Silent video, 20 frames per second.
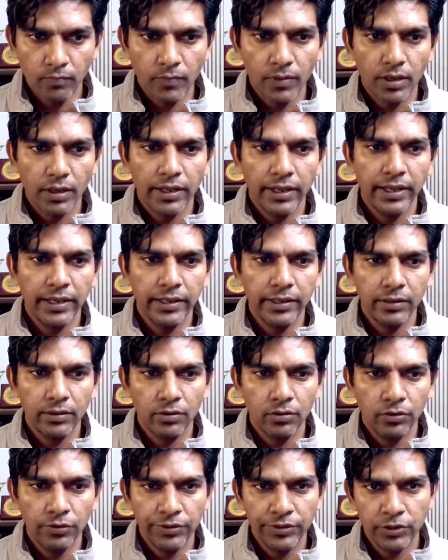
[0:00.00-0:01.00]
and
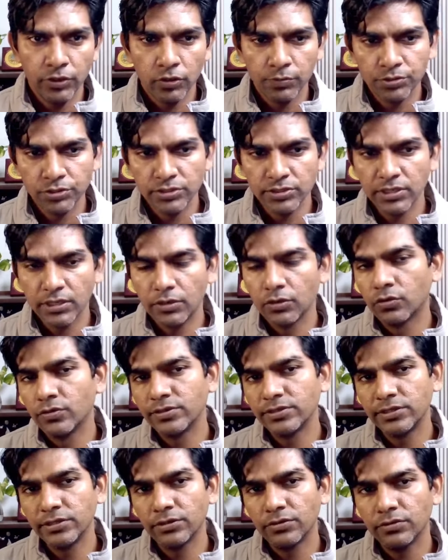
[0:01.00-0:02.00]
all the options are
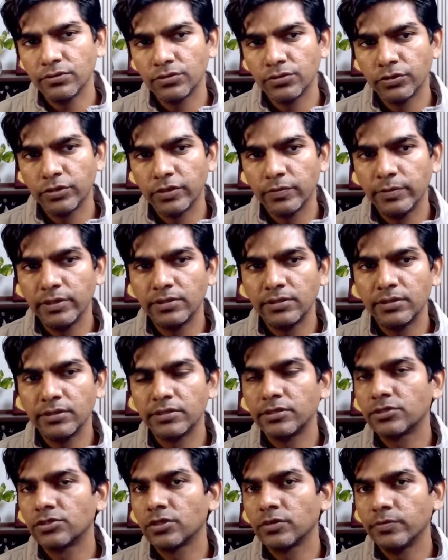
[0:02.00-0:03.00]
non-zero, so it means the
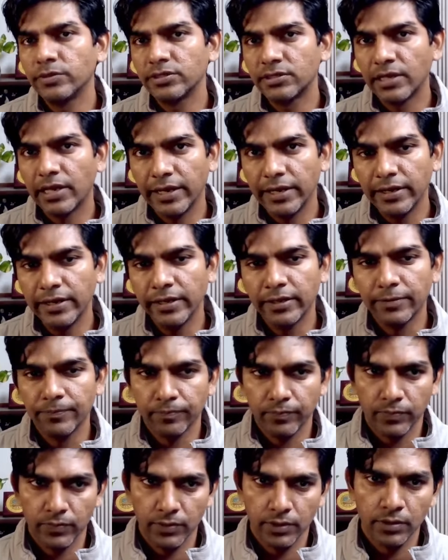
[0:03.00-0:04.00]
system is
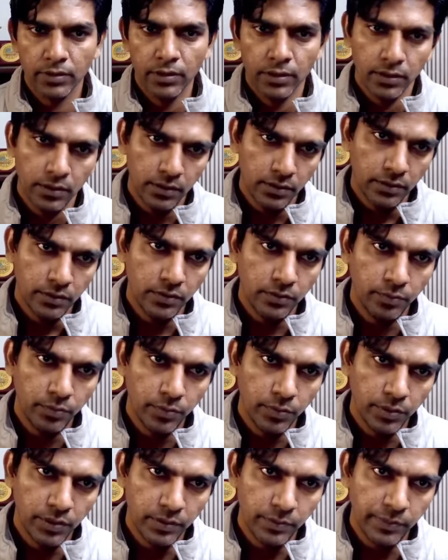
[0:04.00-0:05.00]
sliding,
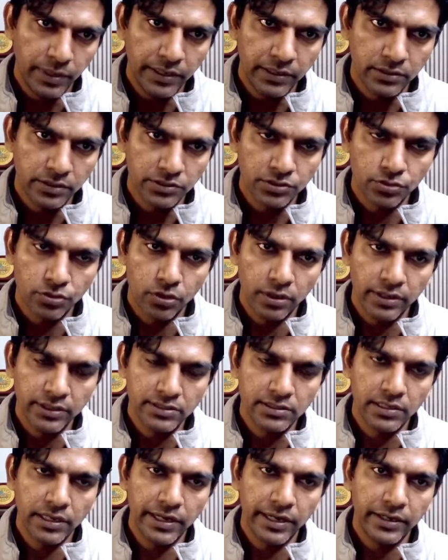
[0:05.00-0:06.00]
like this trolley is
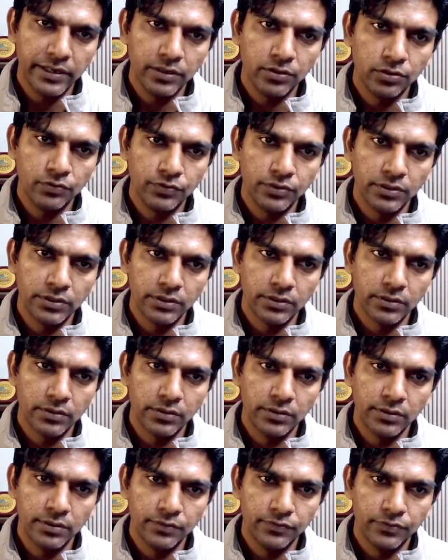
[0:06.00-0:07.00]
sliding over
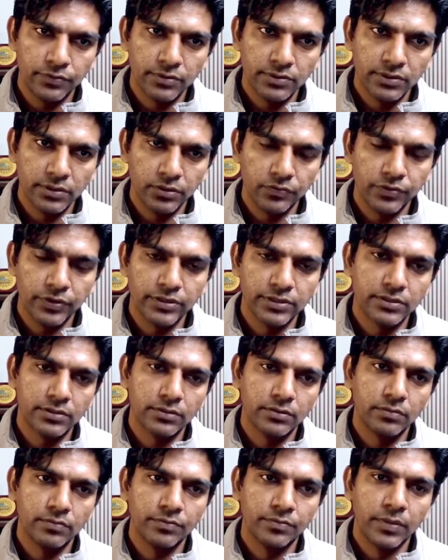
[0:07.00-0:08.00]
the surface.
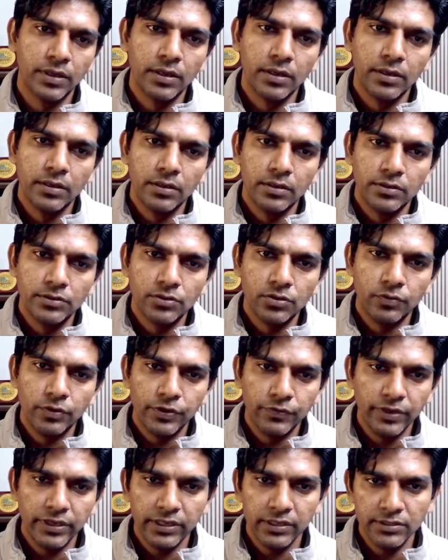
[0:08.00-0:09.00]
So what
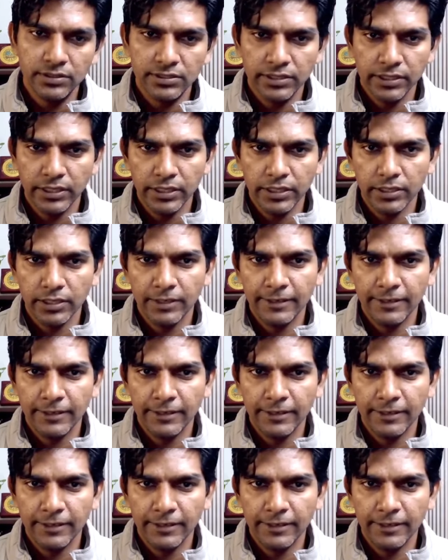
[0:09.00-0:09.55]
we can say,